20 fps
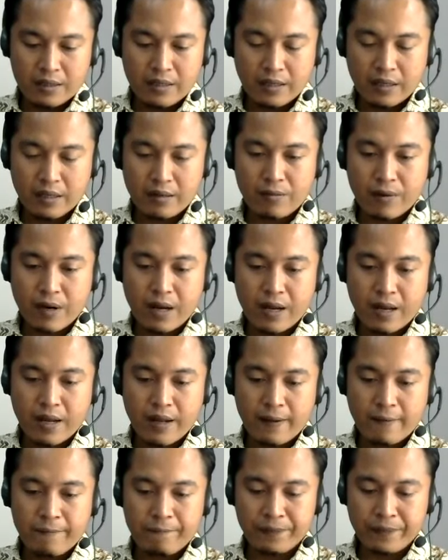there
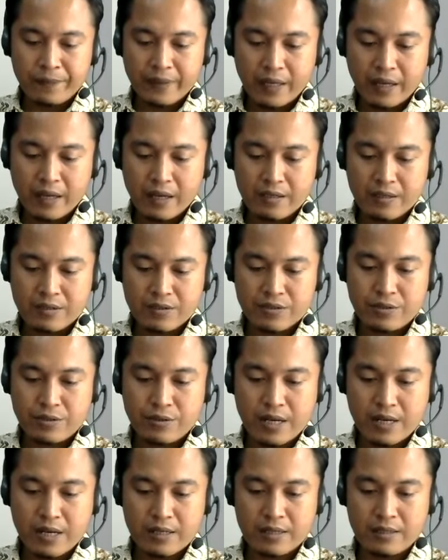are eight
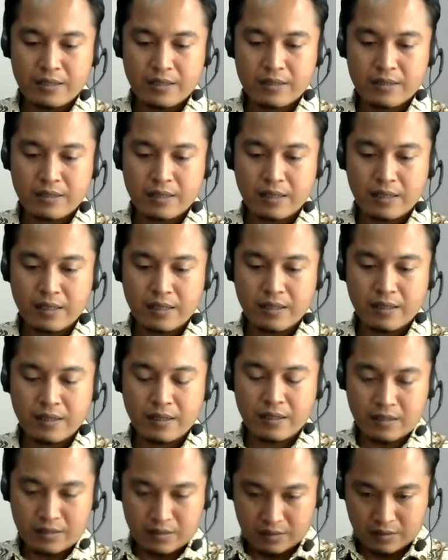students, yeah,
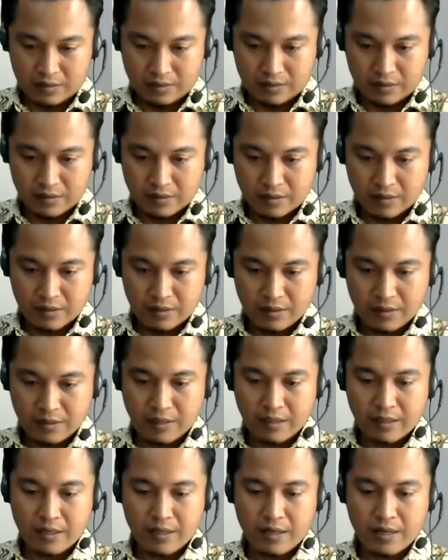
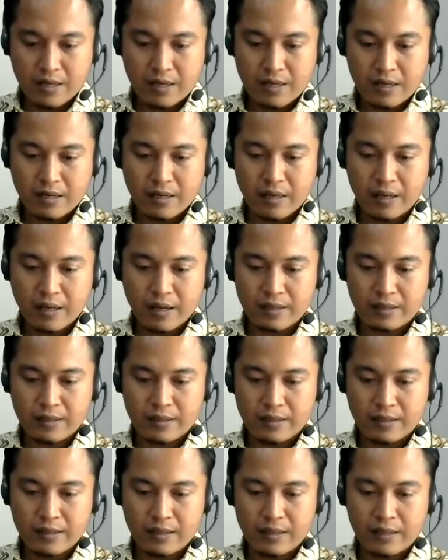that gonna get
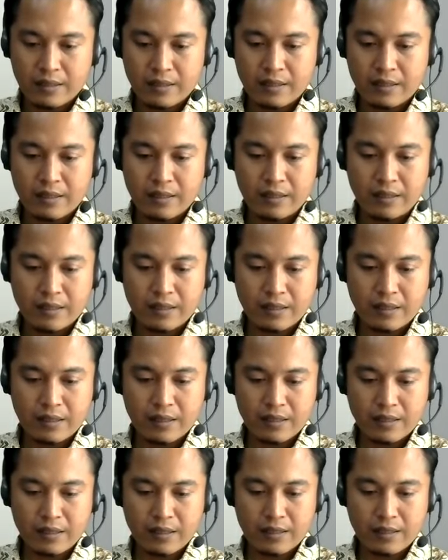the
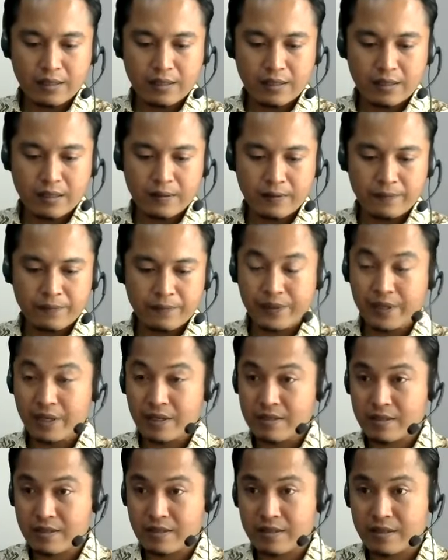uh,
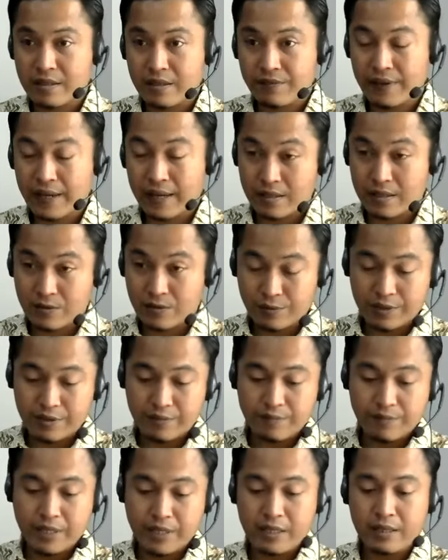thesis defense with
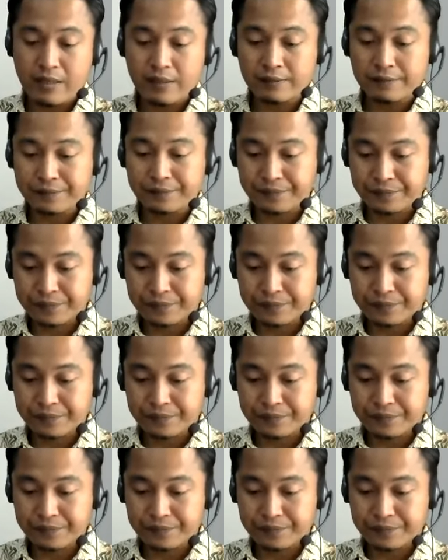me.